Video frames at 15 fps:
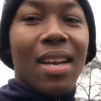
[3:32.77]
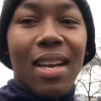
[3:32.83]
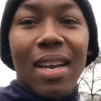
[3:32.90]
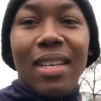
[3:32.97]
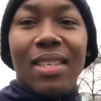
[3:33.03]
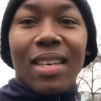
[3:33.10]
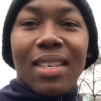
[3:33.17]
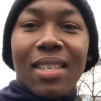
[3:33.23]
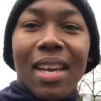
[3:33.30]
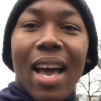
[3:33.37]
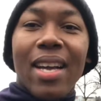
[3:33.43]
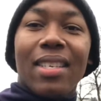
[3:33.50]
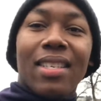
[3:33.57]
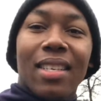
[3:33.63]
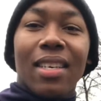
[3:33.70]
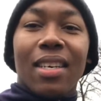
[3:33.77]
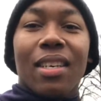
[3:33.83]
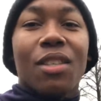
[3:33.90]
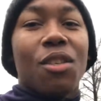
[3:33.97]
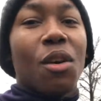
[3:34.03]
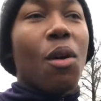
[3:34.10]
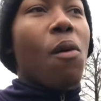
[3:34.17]
it's exciting.
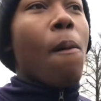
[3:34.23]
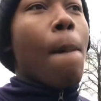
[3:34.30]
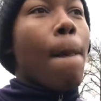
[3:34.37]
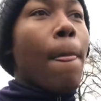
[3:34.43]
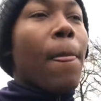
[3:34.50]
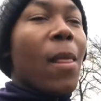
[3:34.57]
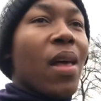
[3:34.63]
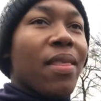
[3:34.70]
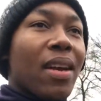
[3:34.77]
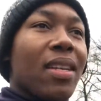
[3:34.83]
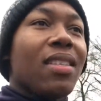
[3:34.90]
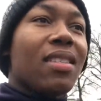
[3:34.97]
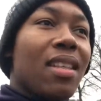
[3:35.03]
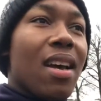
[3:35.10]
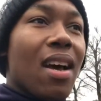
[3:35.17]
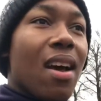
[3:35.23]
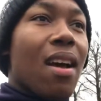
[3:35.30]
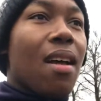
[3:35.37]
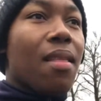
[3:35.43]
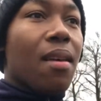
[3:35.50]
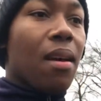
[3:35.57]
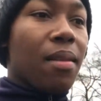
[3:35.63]
So that is
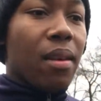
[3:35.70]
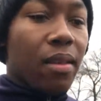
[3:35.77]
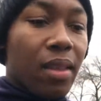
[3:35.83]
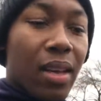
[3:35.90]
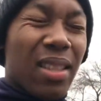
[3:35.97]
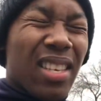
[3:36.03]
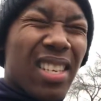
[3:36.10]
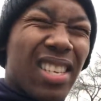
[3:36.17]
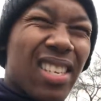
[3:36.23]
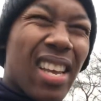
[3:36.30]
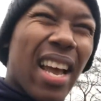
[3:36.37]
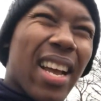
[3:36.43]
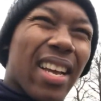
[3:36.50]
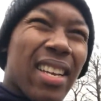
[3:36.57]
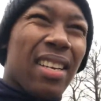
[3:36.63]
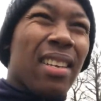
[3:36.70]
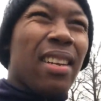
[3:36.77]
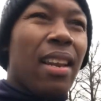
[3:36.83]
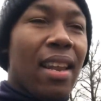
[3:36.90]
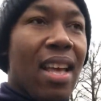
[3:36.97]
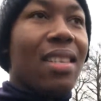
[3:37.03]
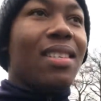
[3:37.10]
the second
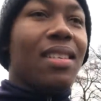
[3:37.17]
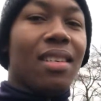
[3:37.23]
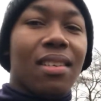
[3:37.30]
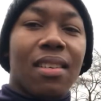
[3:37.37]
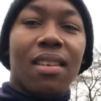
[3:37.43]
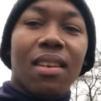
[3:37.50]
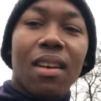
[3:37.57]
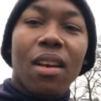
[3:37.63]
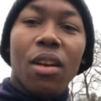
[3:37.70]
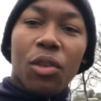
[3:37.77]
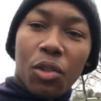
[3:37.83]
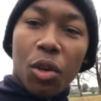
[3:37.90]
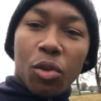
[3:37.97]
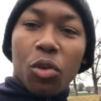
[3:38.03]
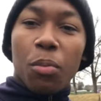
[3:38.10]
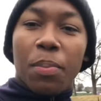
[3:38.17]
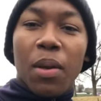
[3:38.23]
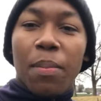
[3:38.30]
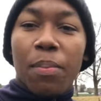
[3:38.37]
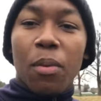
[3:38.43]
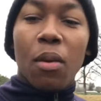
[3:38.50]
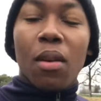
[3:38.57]
lesson. Talk to
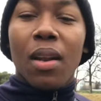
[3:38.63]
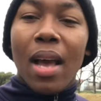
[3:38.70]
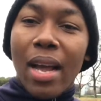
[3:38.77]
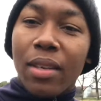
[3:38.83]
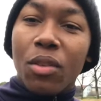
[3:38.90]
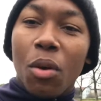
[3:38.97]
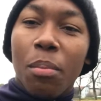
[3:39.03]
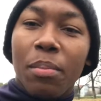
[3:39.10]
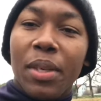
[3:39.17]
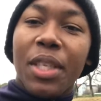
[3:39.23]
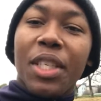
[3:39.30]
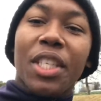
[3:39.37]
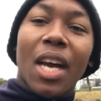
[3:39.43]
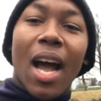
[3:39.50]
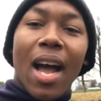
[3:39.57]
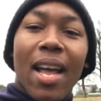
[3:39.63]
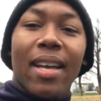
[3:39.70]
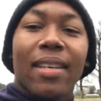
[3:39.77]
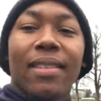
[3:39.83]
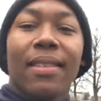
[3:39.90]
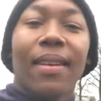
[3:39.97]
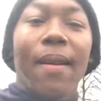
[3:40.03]
people and don't be shy.
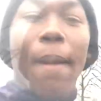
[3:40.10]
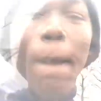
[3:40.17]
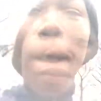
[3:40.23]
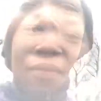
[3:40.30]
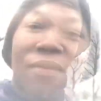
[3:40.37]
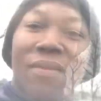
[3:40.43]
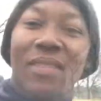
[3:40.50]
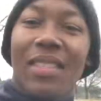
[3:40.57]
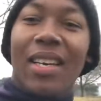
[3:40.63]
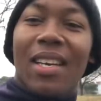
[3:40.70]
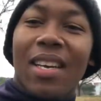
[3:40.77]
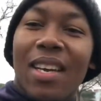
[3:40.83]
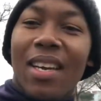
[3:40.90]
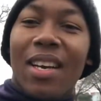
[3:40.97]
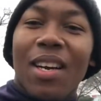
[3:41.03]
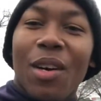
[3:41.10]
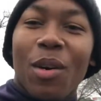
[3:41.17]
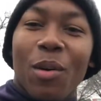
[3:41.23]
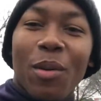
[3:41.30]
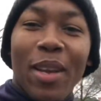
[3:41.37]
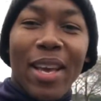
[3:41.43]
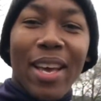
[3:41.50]

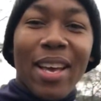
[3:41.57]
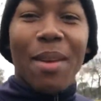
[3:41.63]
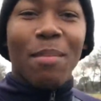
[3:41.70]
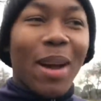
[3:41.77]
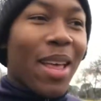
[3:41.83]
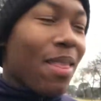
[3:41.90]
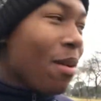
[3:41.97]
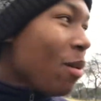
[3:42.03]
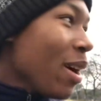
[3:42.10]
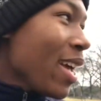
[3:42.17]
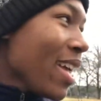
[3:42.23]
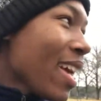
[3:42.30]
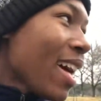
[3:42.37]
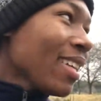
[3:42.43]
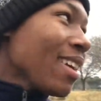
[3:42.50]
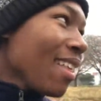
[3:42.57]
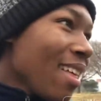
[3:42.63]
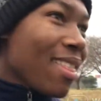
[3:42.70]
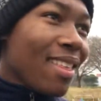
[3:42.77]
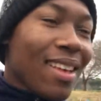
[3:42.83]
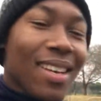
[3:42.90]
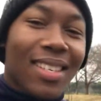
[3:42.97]
Oh yeah, by the way, another
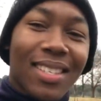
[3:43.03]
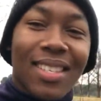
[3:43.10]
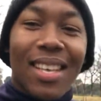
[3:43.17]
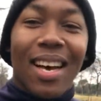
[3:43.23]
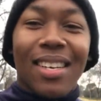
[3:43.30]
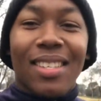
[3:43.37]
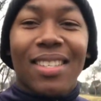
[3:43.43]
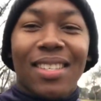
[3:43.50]
thing is that